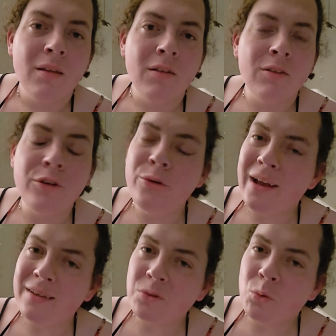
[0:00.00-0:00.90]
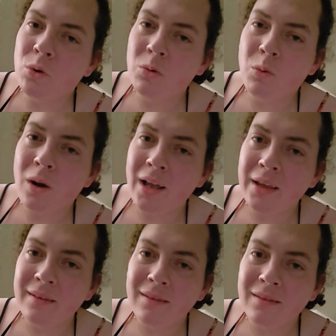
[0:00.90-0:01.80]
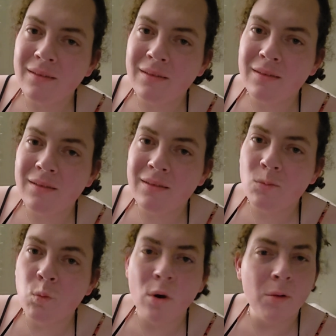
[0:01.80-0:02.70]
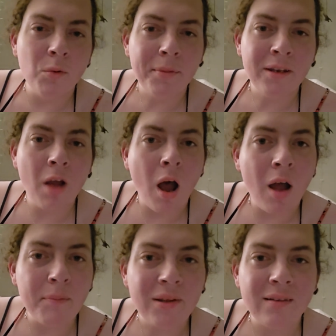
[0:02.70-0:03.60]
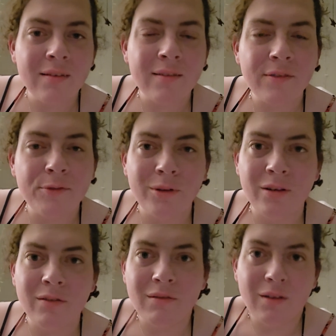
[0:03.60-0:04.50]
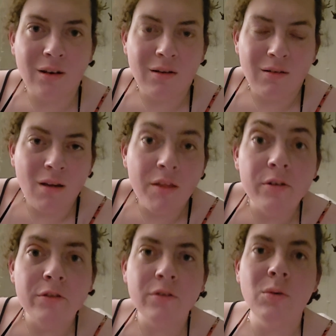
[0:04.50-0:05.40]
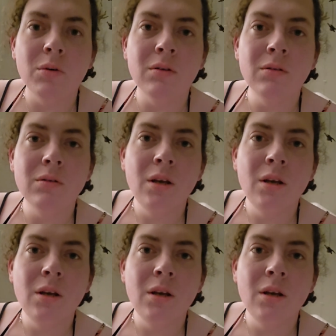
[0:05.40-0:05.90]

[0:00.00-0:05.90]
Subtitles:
So you ask, well, why would a woman not be successful in another school?